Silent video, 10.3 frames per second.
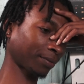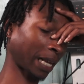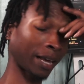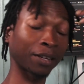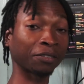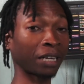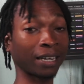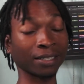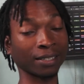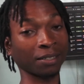I
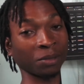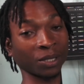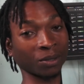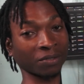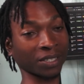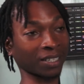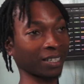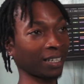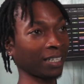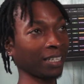honestly mean
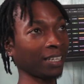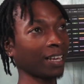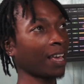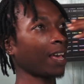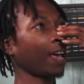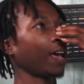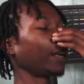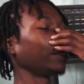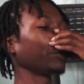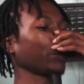officer,
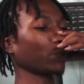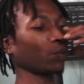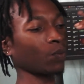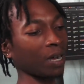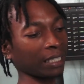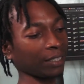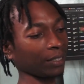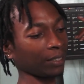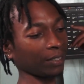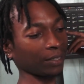there is one